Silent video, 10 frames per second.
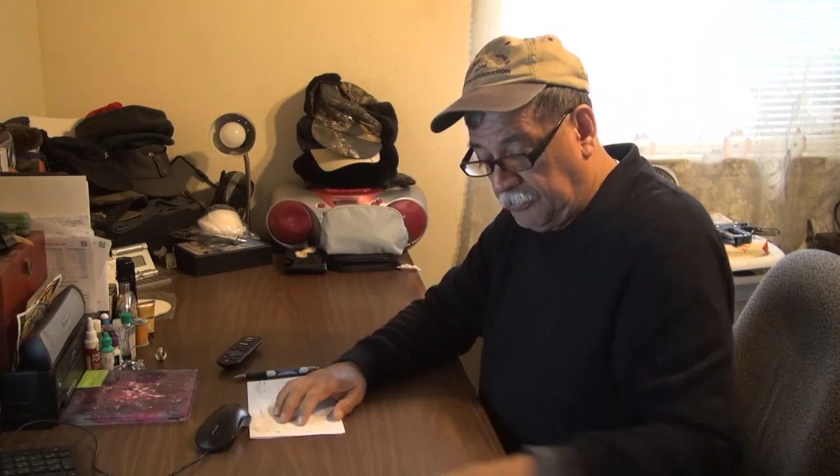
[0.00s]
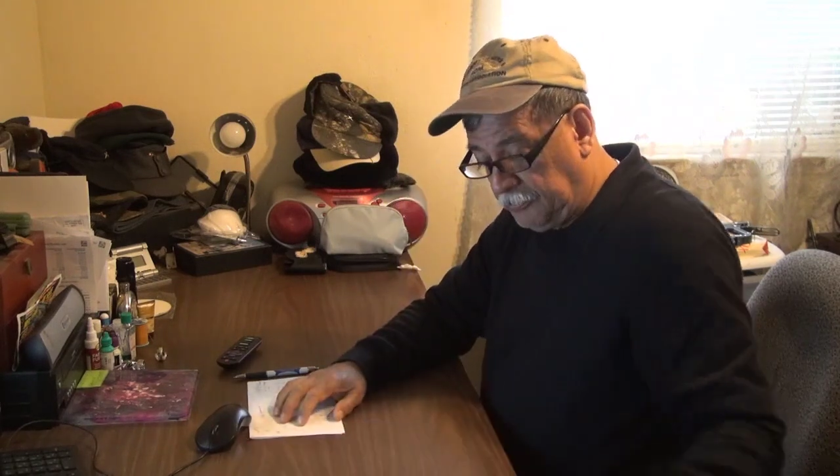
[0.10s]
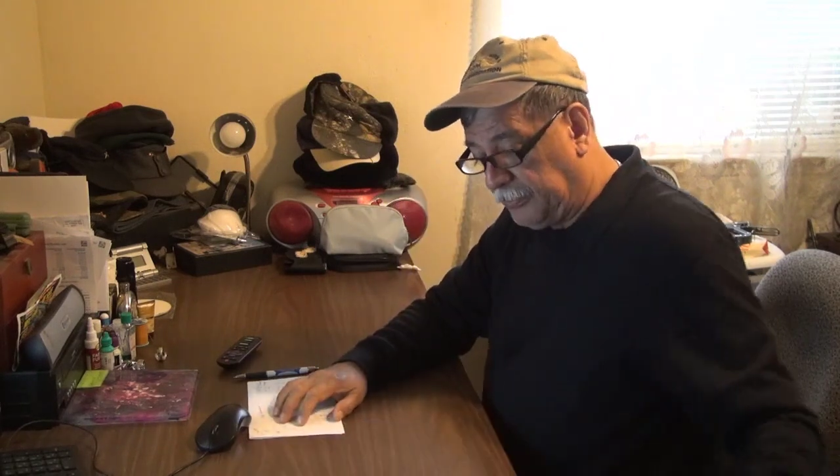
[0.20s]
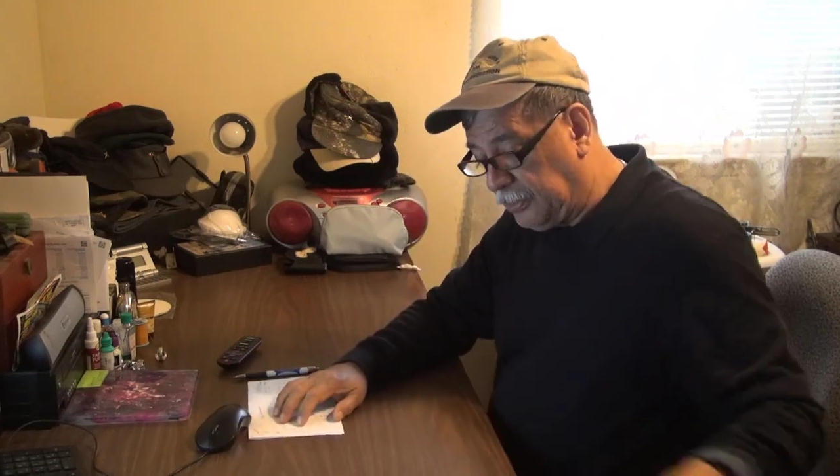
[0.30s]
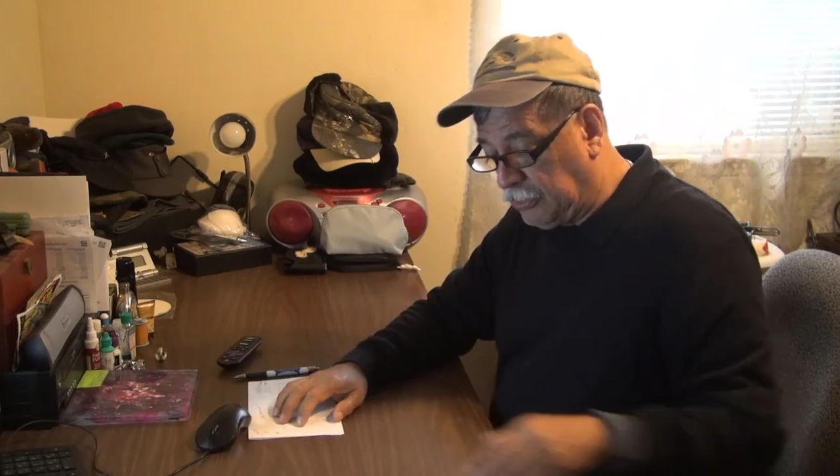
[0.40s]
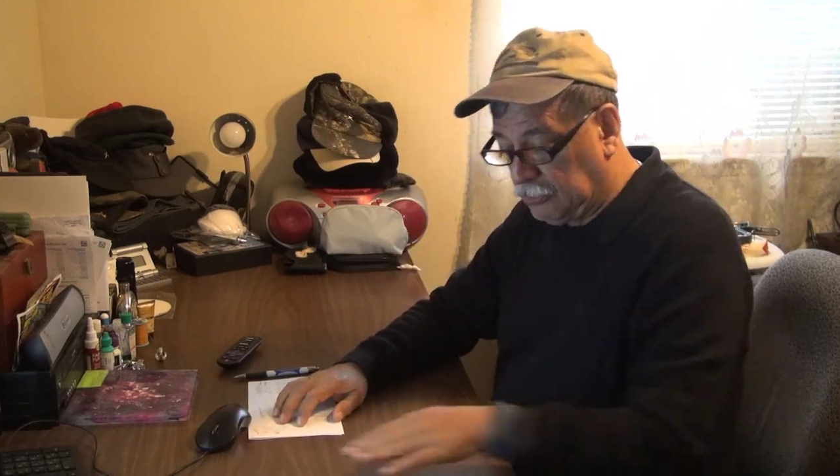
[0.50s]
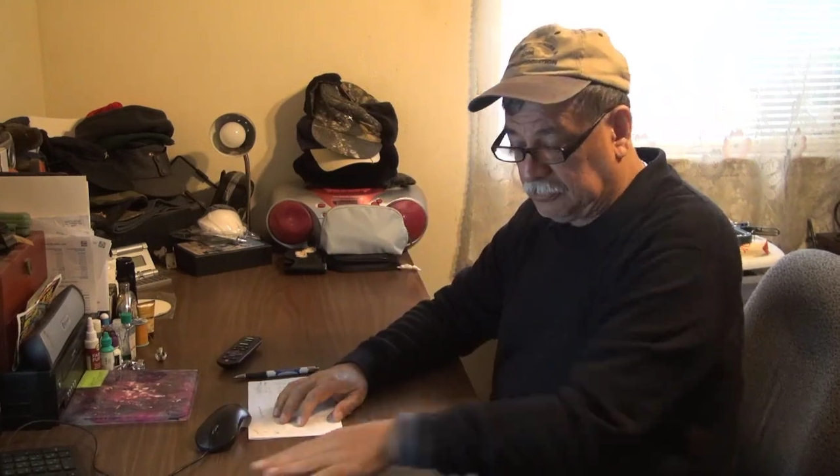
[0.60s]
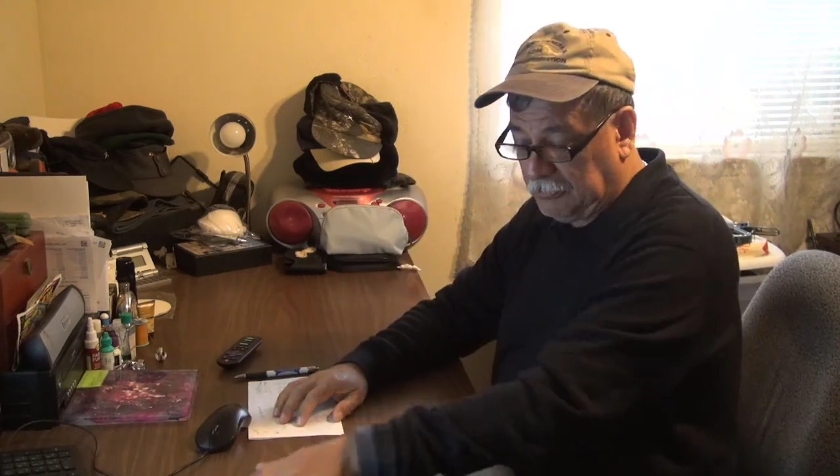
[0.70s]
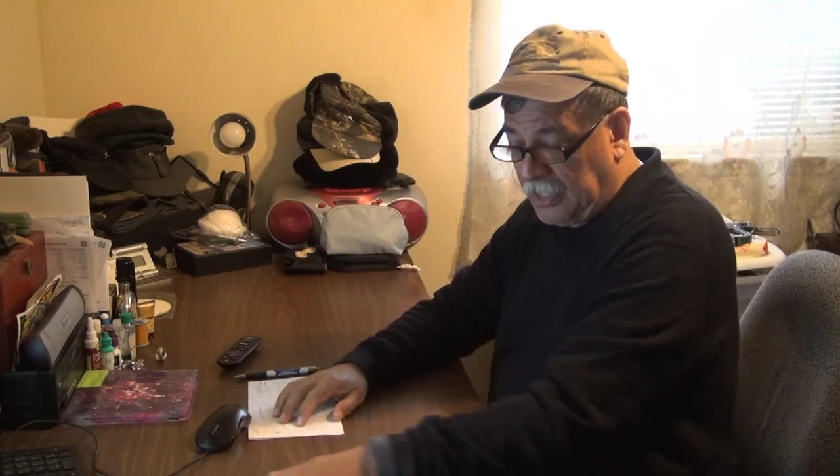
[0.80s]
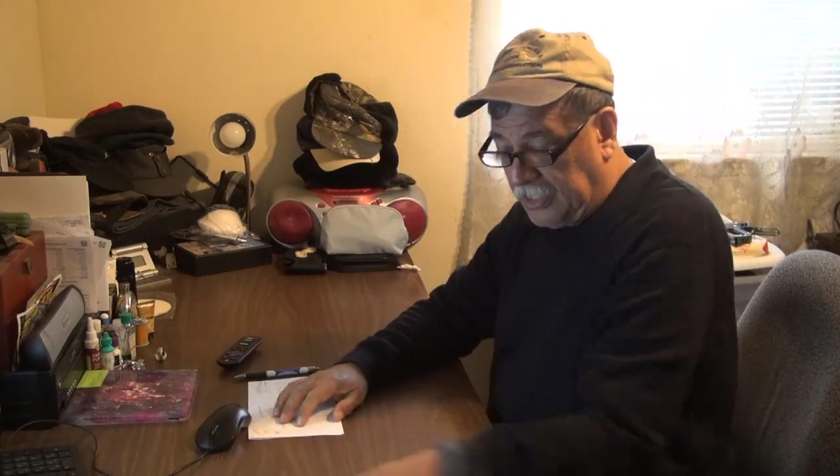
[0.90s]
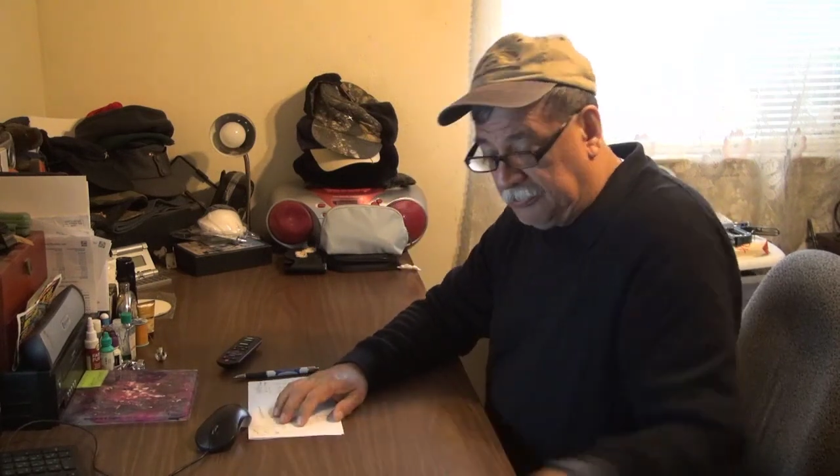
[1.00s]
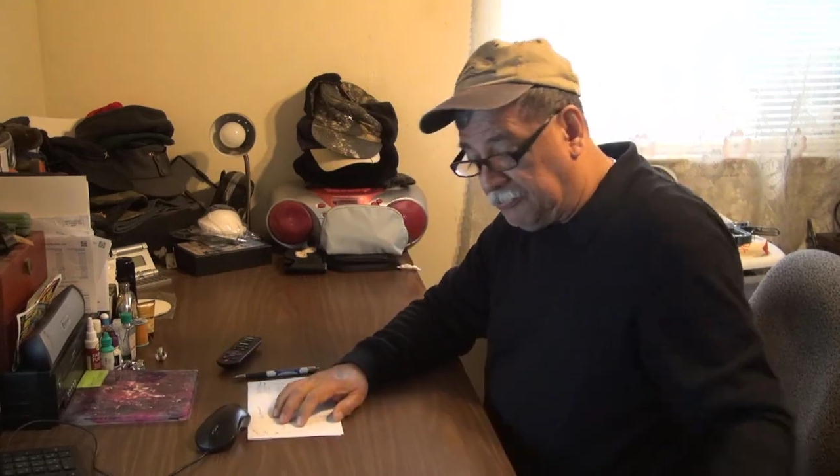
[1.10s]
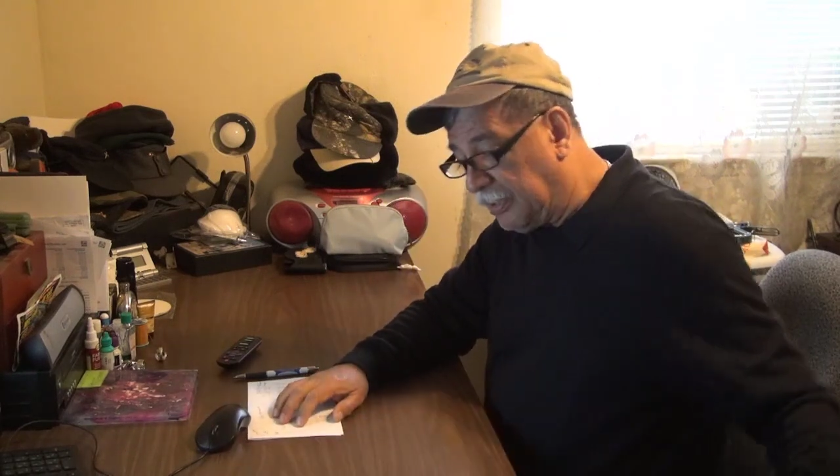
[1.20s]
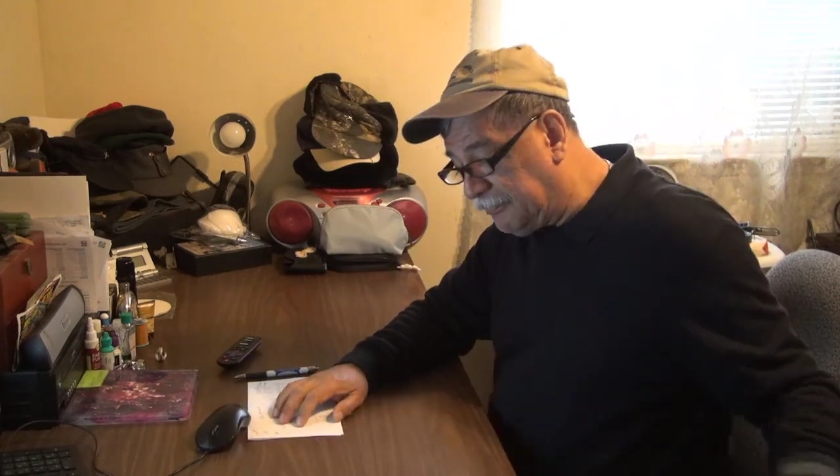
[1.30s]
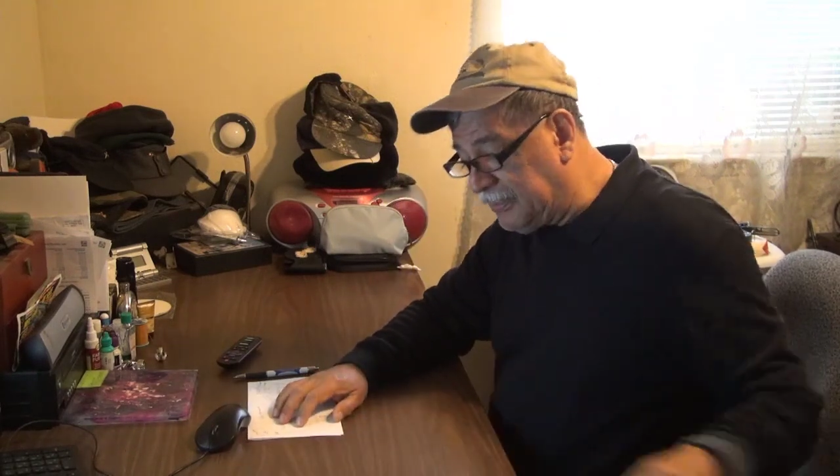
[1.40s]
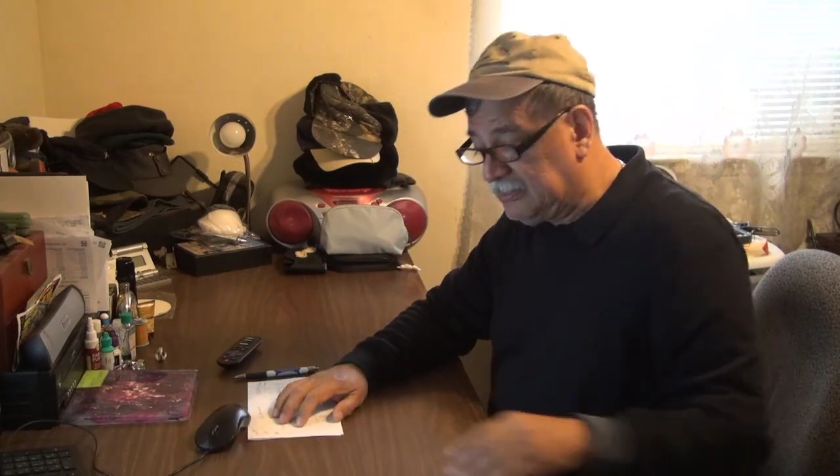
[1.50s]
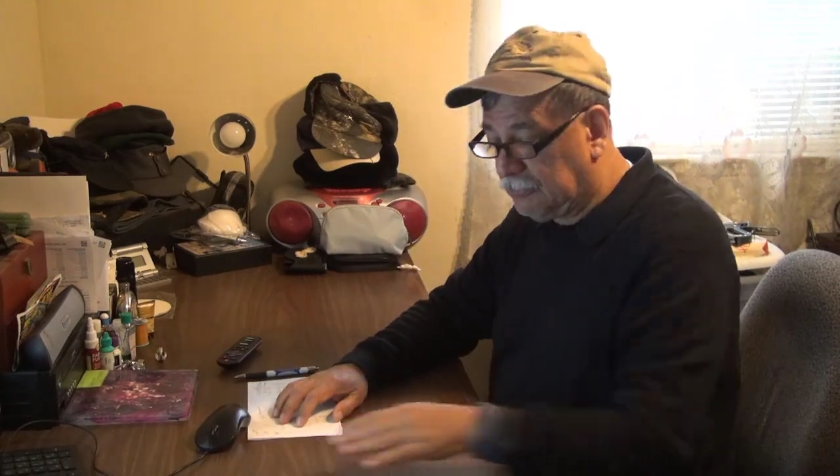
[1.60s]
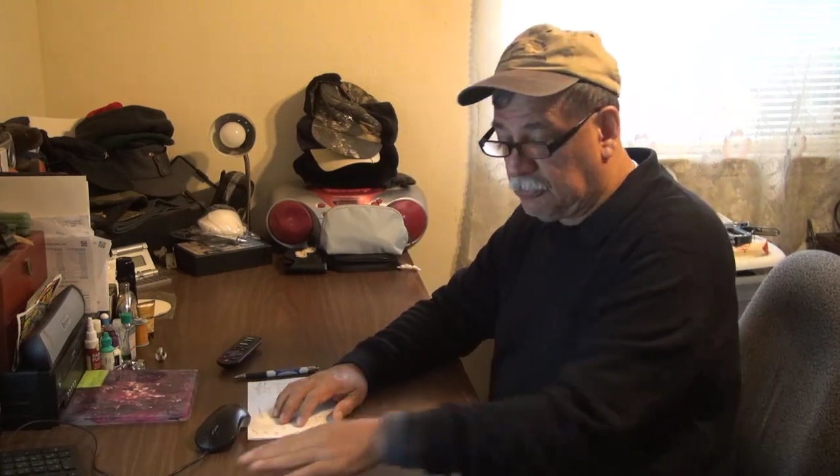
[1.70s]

because my business